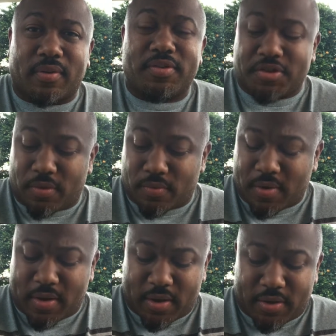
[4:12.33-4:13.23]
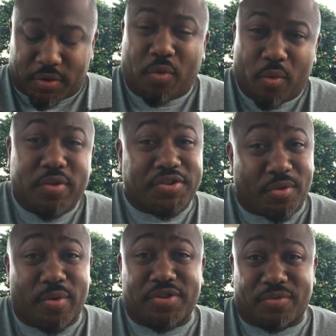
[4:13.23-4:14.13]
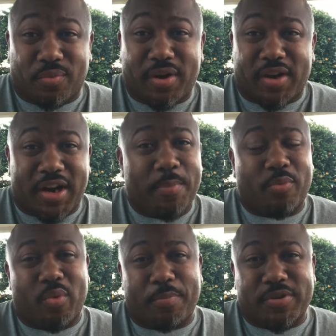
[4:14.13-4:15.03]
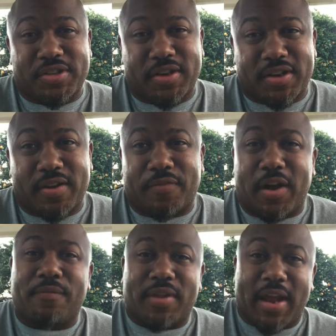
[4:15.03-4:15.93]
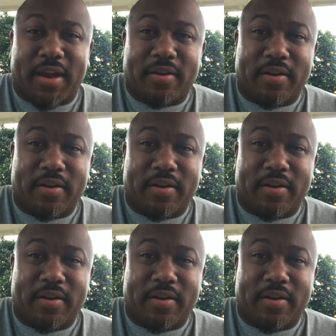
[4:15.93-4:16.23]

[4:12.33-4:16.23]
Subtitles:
So the horror stories are real, and I'm a representative of that.